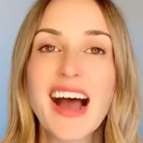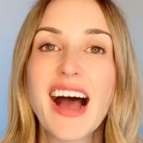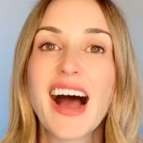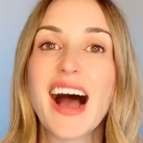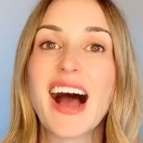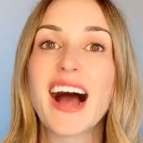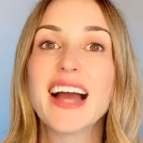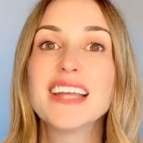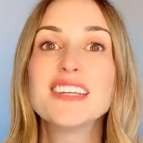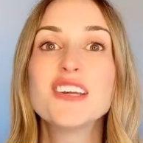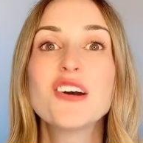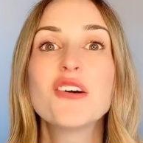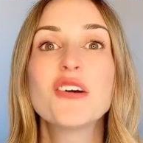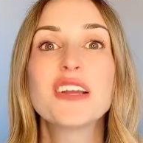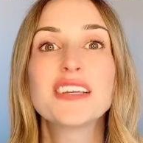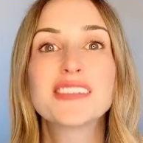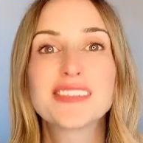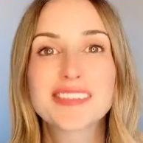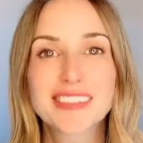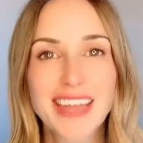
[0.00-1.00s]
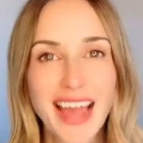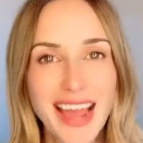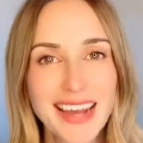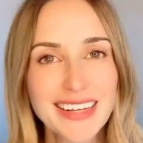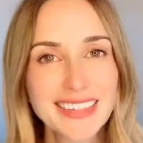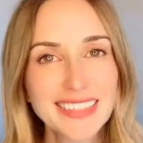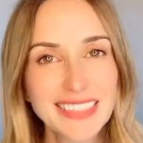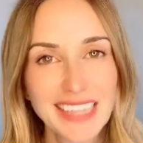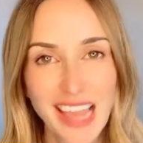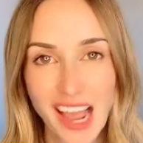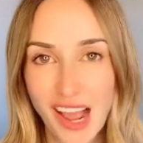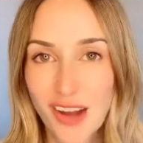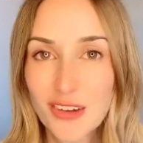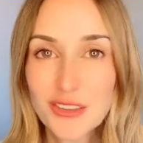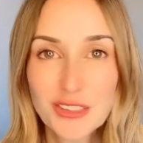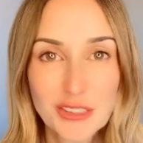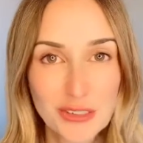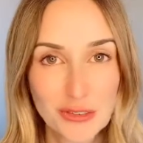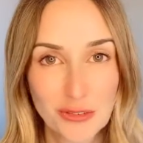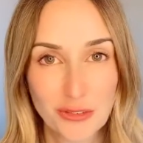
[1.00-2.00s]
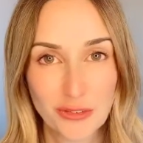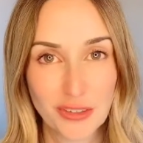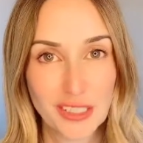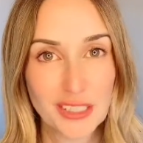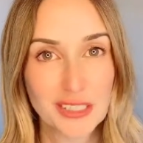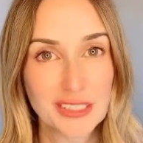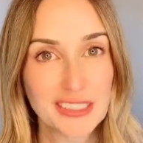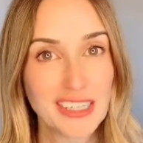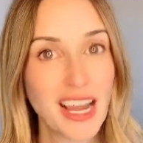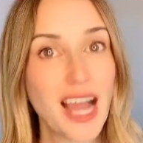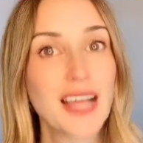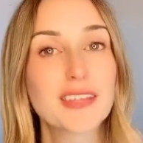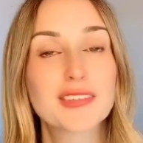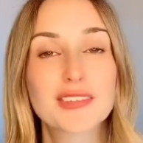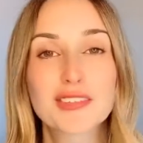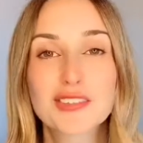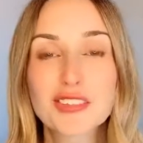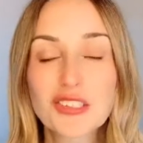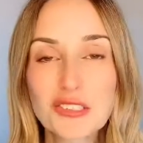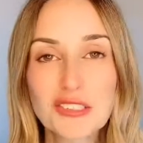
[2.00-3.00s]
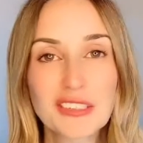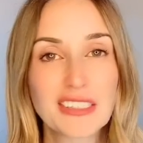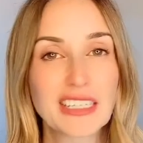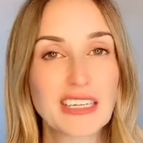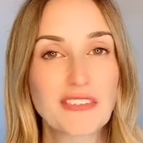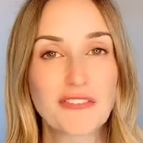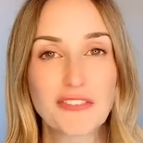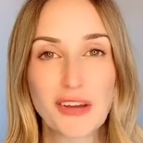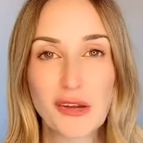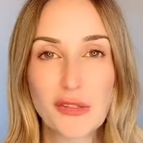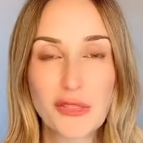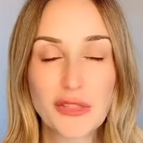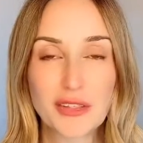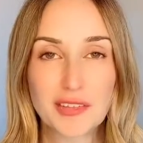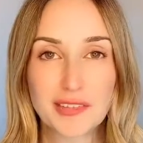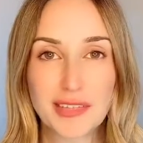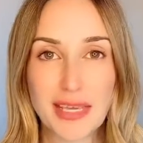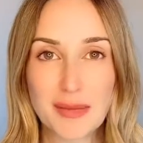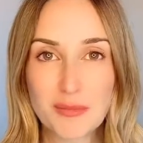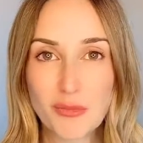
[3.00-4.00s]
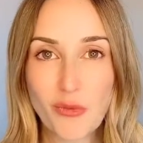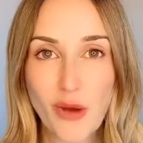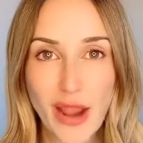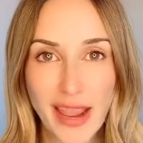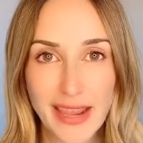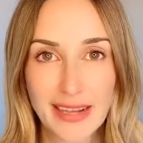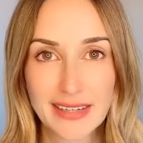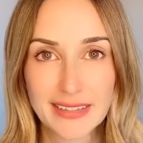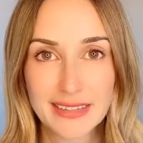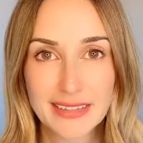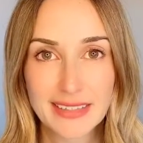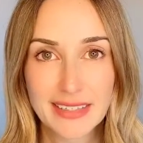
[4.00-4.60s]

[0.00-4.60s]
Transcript: I know exactly how you feel. I certainly felt the same way.